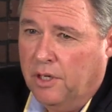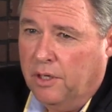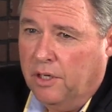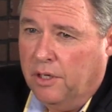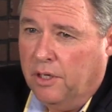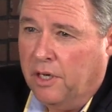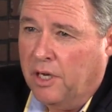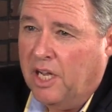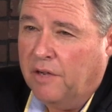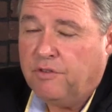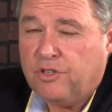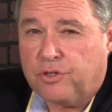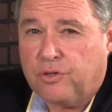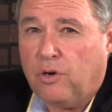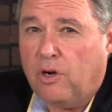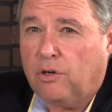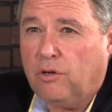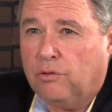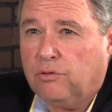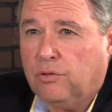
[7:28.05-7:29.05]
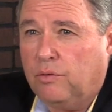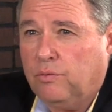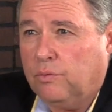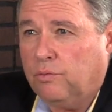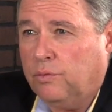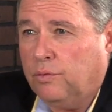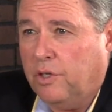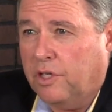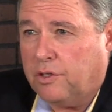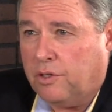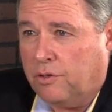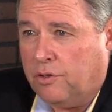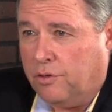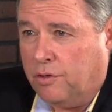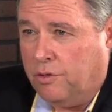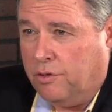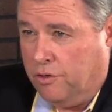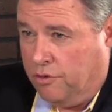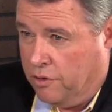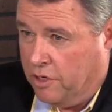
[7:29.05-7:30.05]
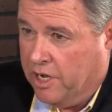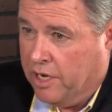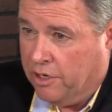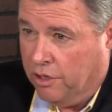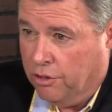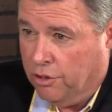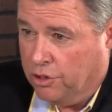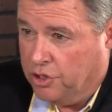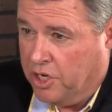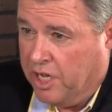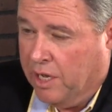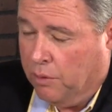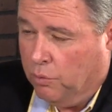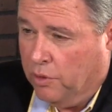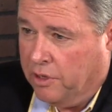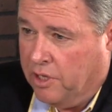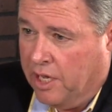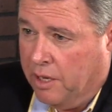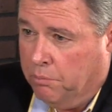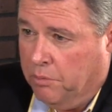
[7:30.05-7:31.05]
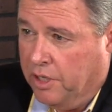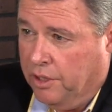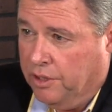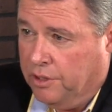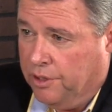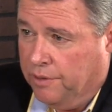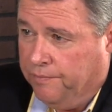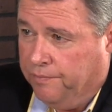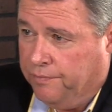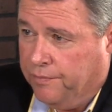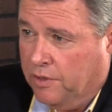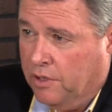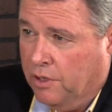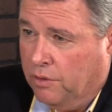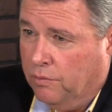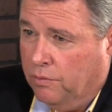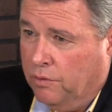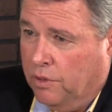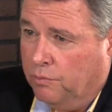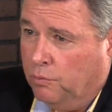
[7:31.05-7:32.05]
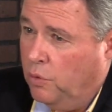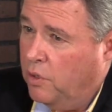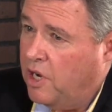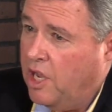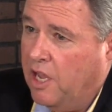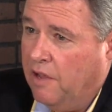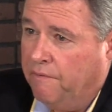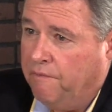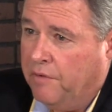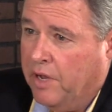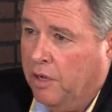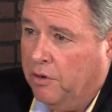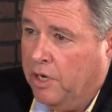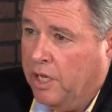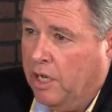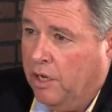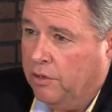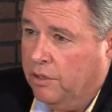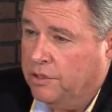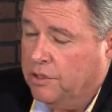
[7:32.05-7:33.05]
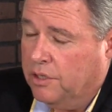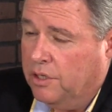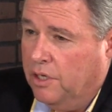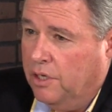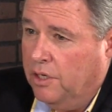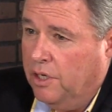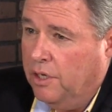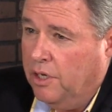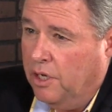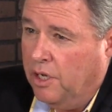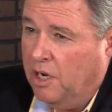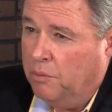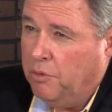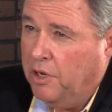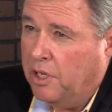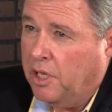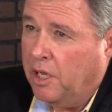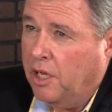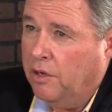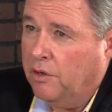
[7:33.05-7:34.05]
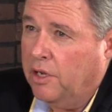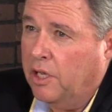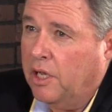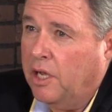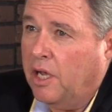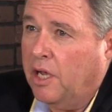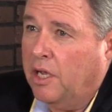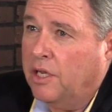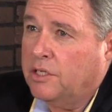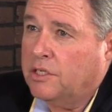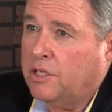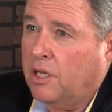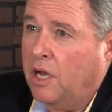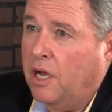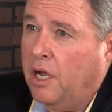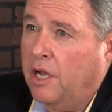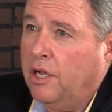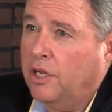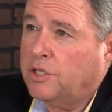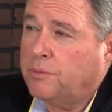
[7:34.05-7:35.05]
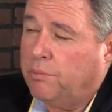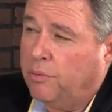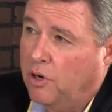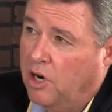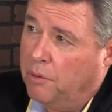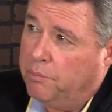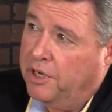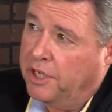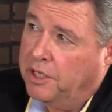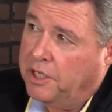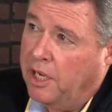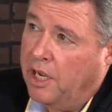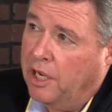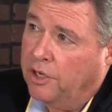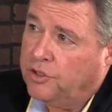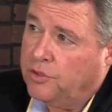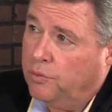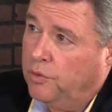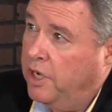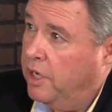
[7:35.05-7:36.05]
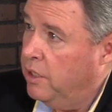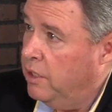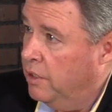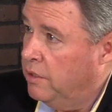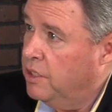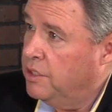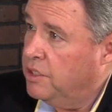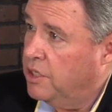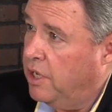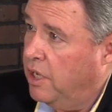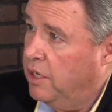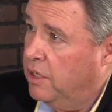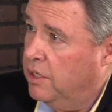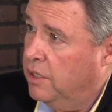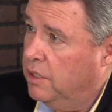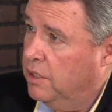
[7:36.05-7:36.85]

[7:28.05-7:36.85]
And I've struggled with trying to understand what that means. And what I have found out is Emery County has the highest property tax rate in the state.